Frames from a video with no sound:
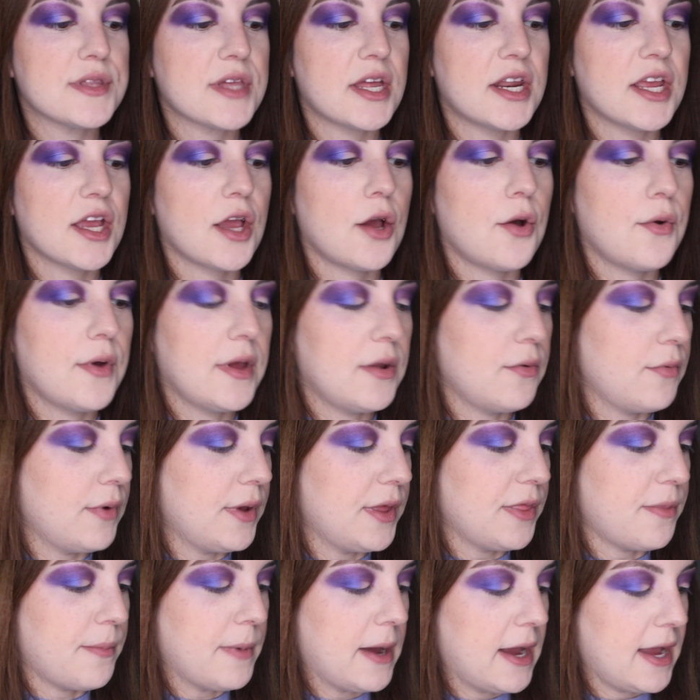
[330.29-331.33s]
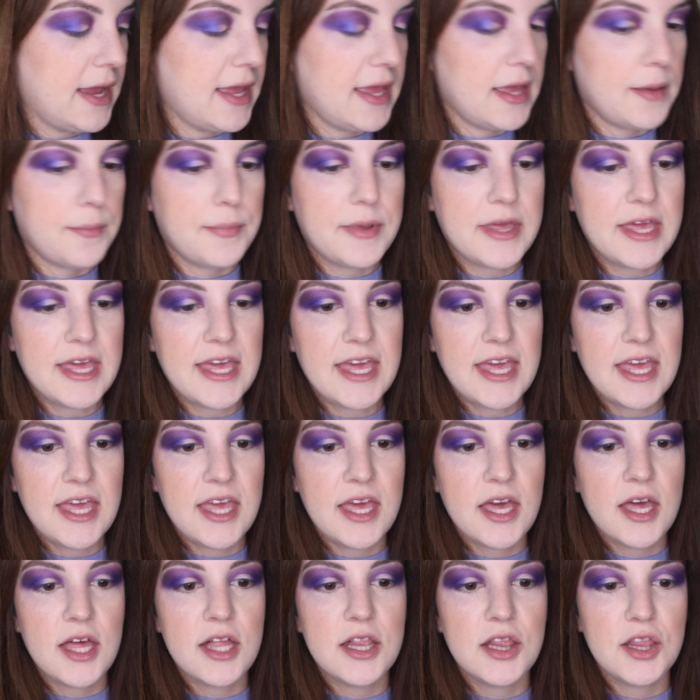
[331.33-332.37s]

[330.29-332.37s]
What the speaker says: gonna go in with my P.